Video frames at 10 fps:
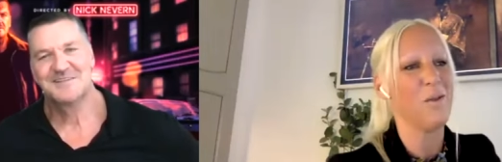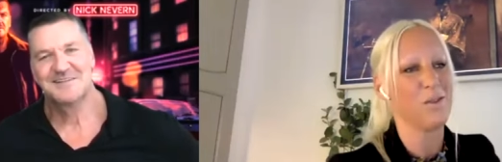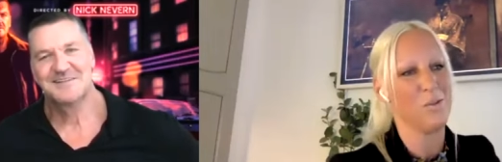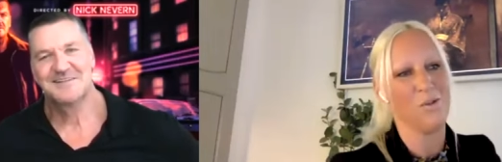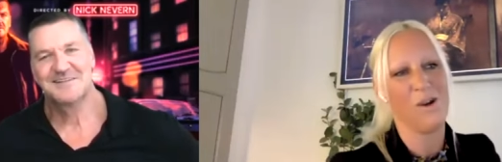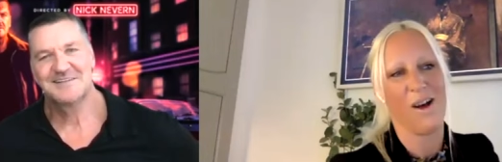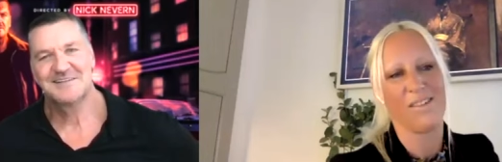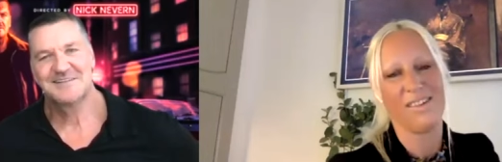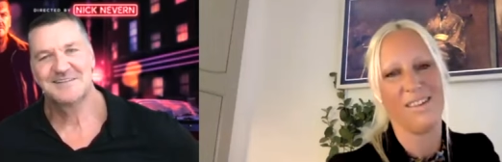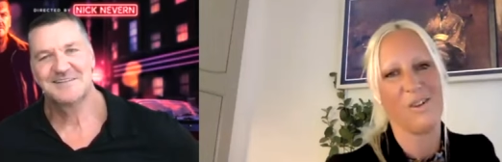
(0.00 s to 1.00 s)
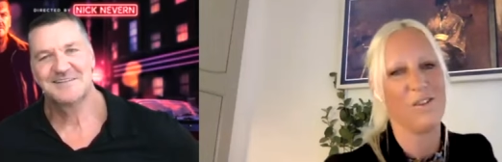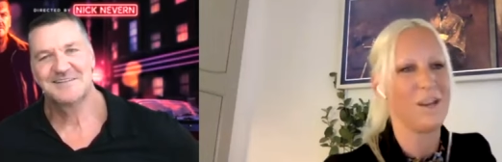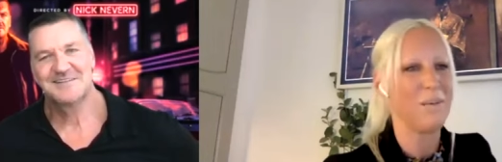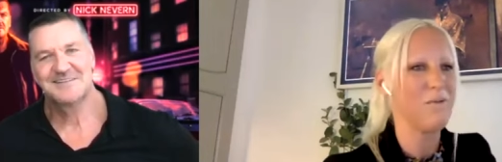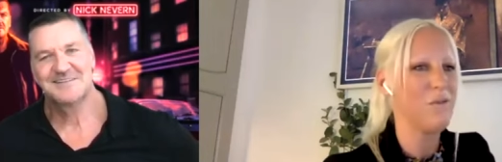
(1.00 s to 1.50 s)
Speaker 1: ensemble cast in this. You've got
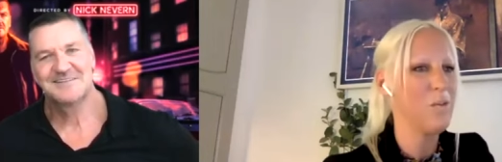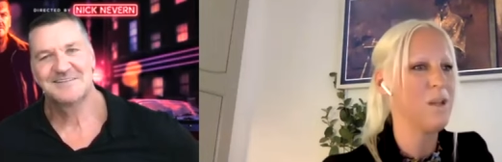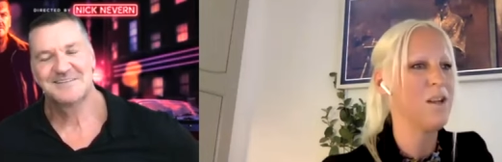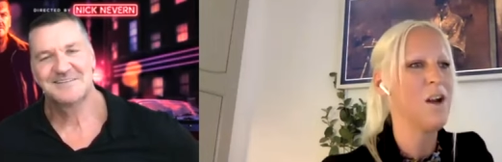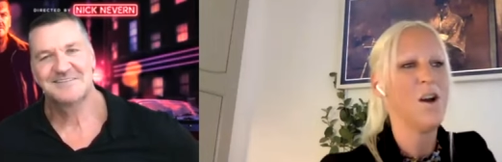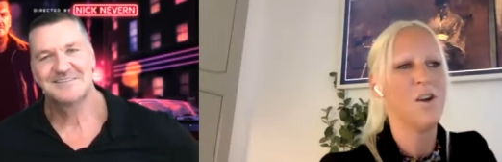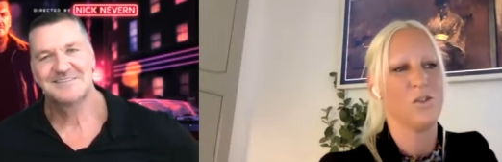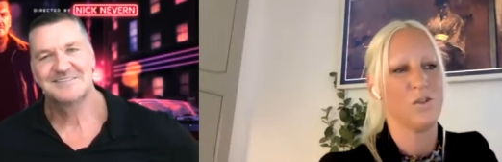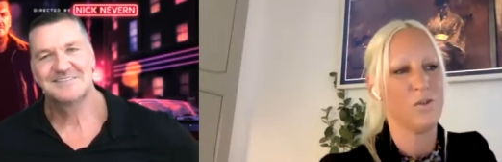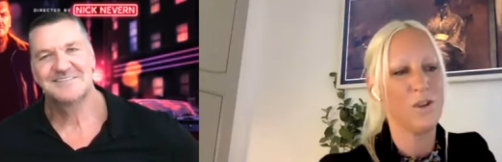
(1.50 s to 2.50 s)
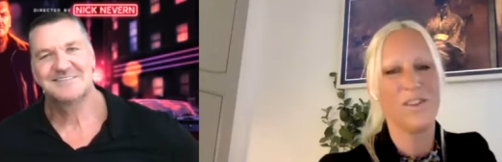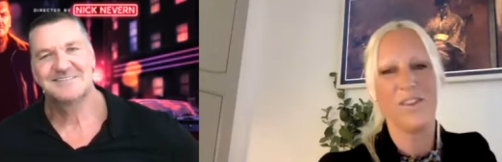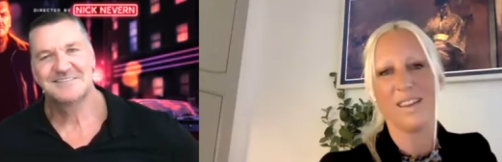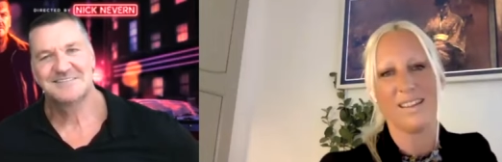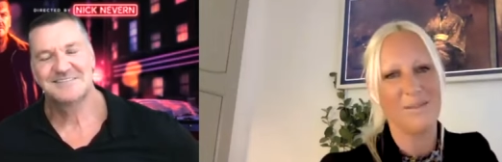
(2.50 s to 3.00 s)
Jamie Foreman, George Reese,
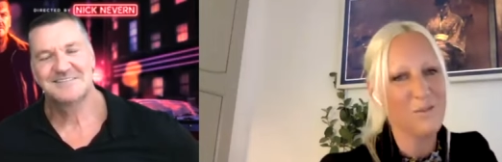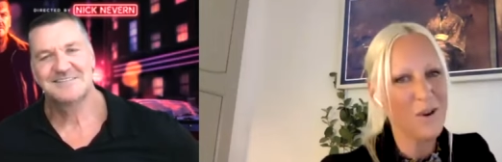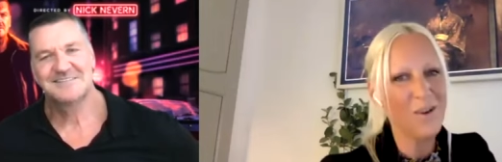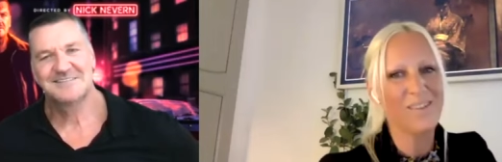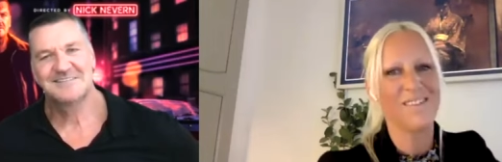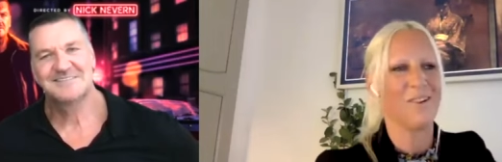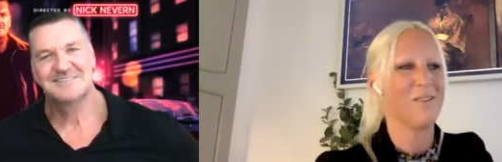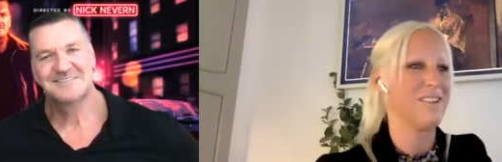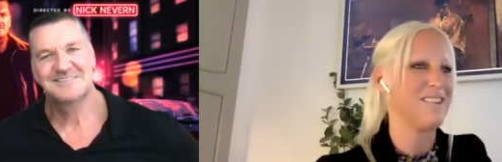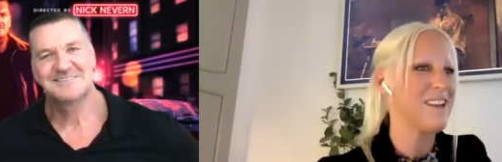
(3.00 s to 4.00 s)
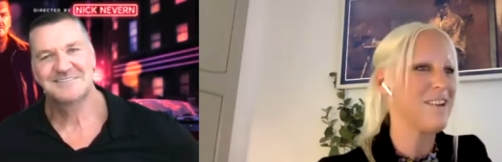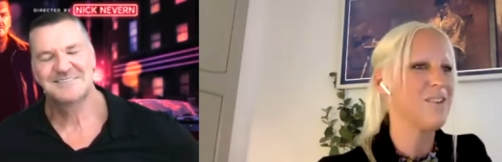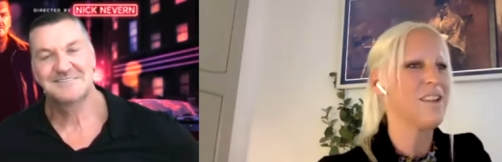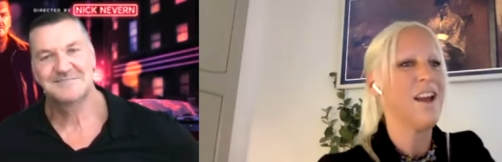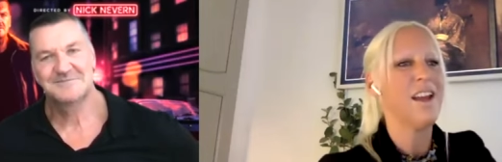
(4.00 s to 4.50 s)
Sadie Frost, Tara Fitzgerald.
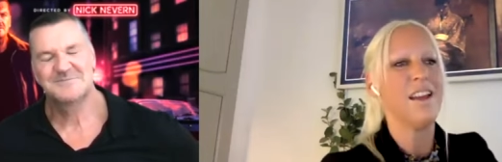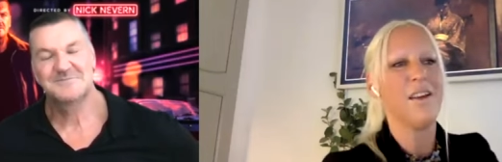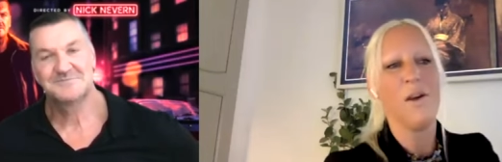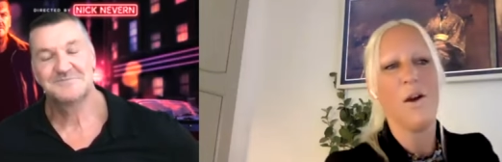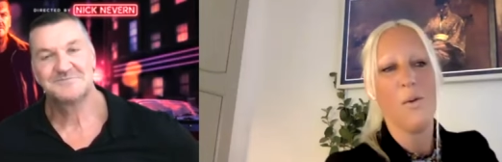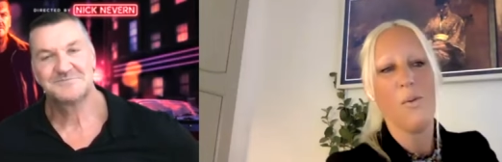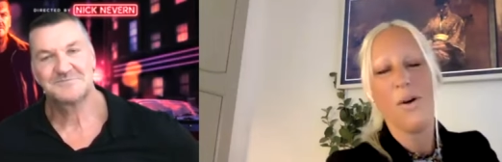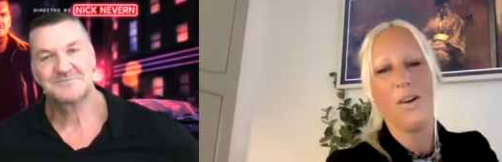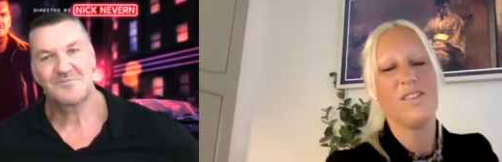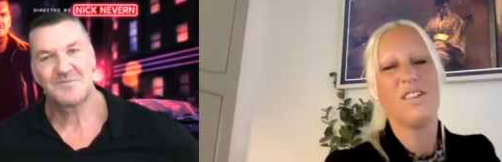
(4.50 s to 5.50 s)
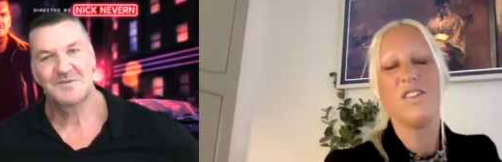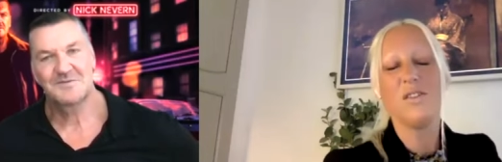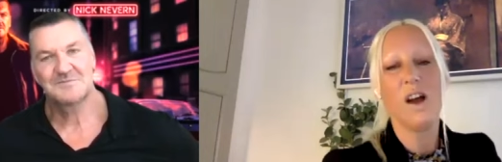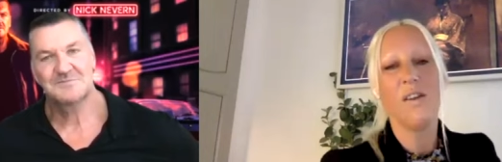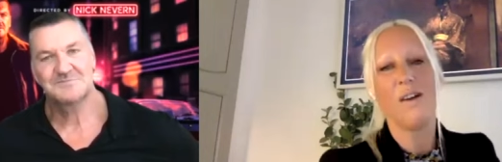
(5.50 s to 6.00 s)
You know, what did you
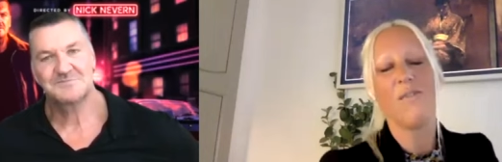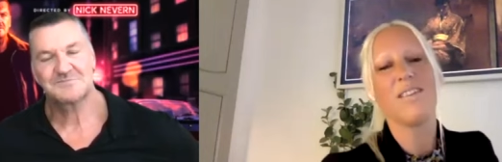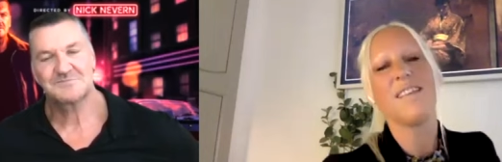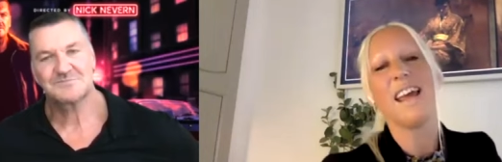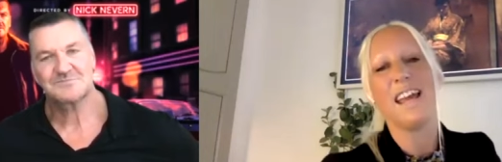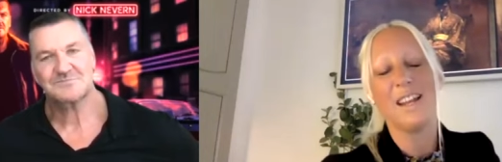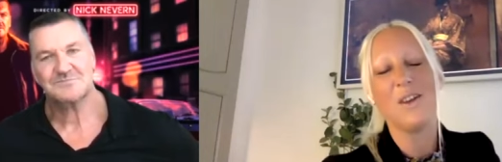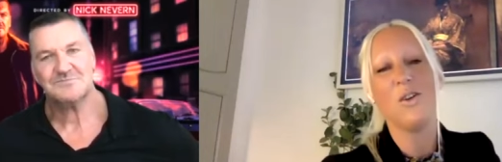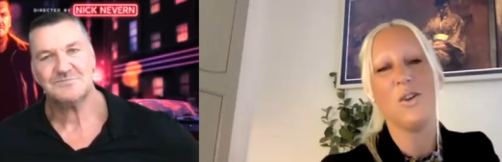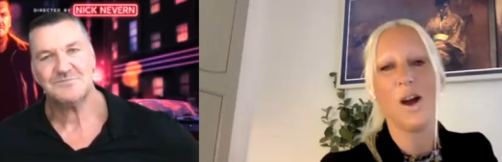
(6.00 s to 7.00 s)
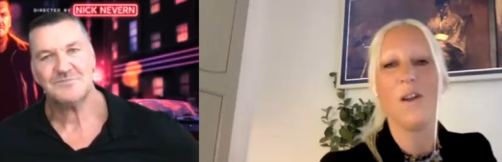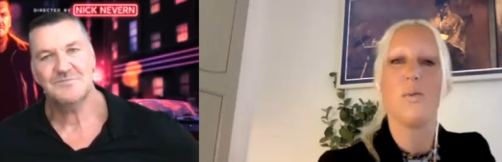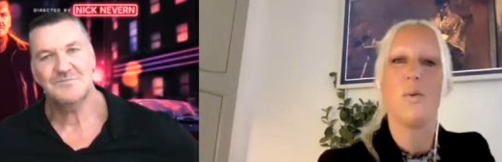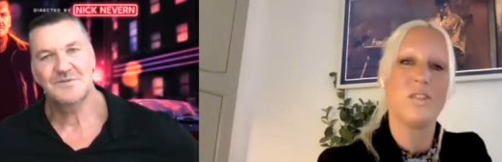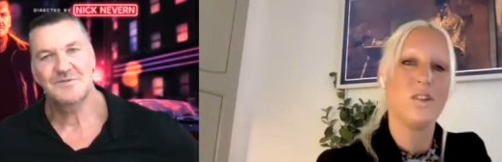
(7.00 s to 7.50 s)
kind of have a say in who you kind of
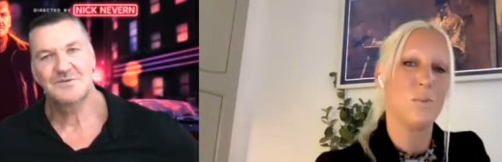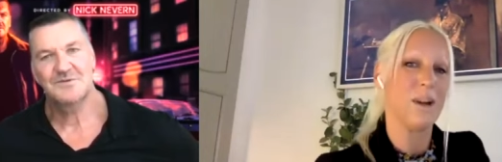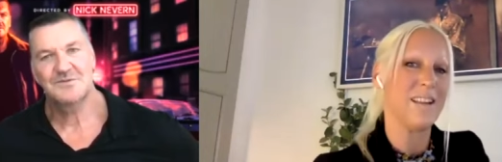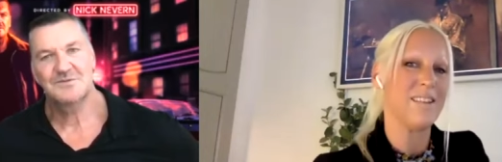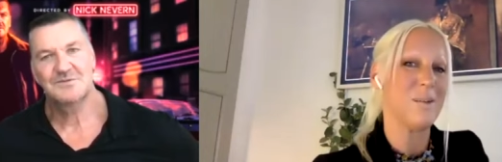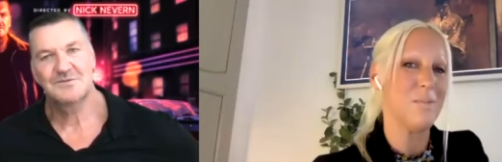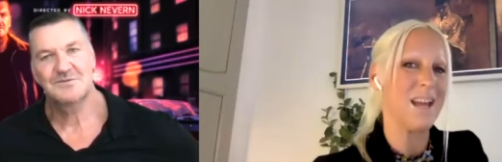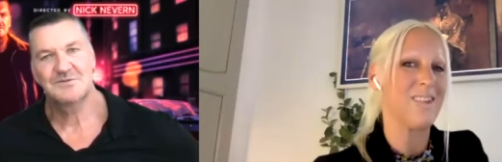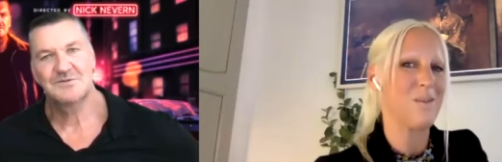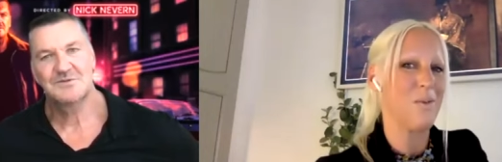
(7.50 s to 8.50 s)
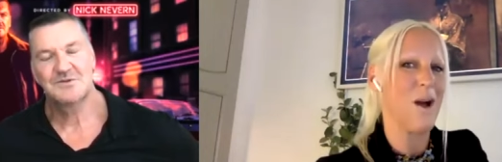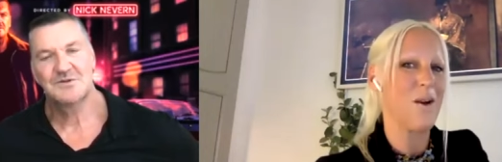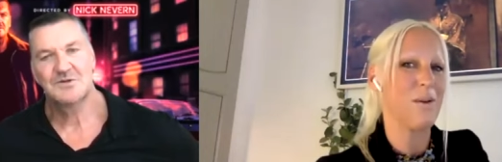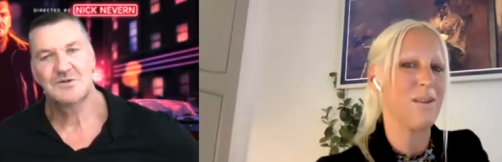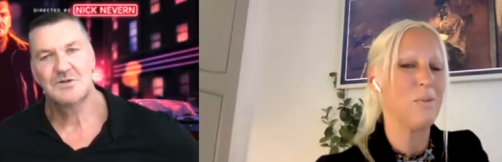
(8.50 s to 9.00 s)
wanted to bring into the mix to work
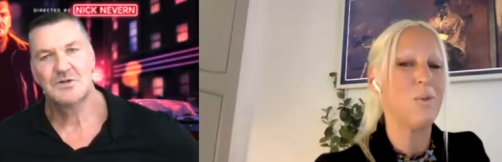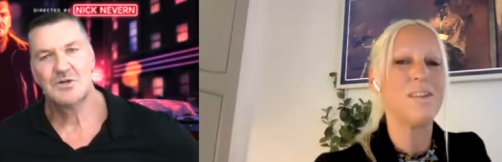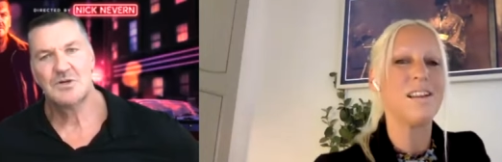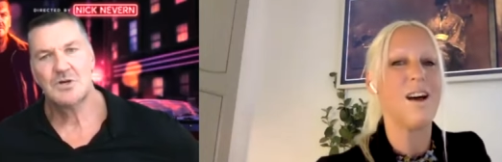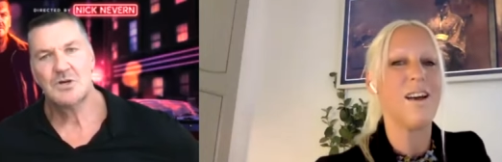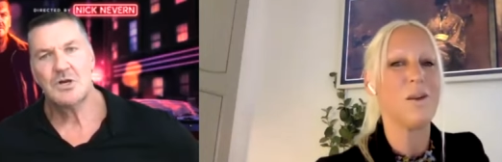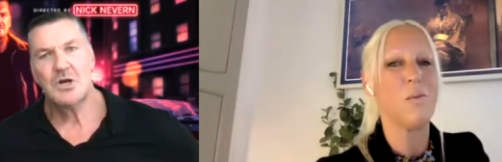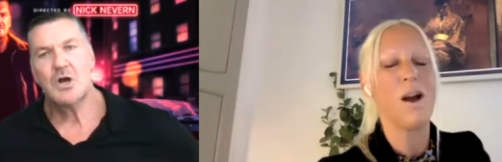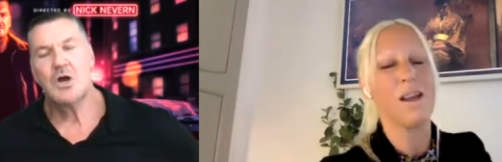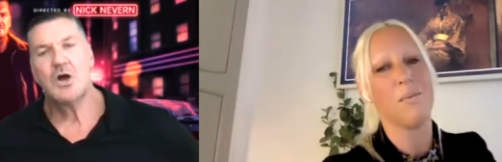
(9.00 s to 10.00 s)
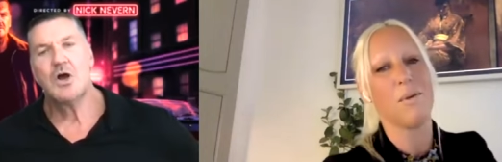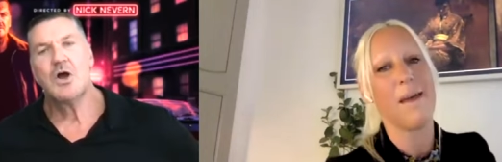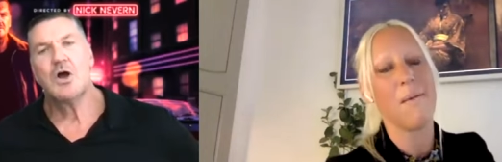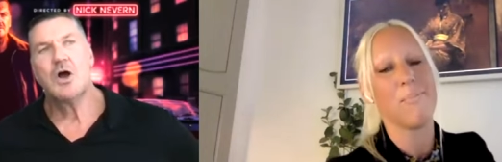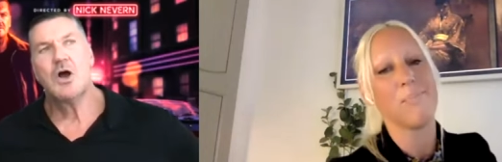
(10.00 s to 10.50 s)
with, and what was it like working with
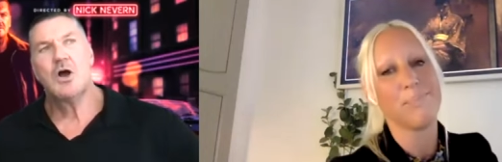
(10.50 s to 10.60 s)
them?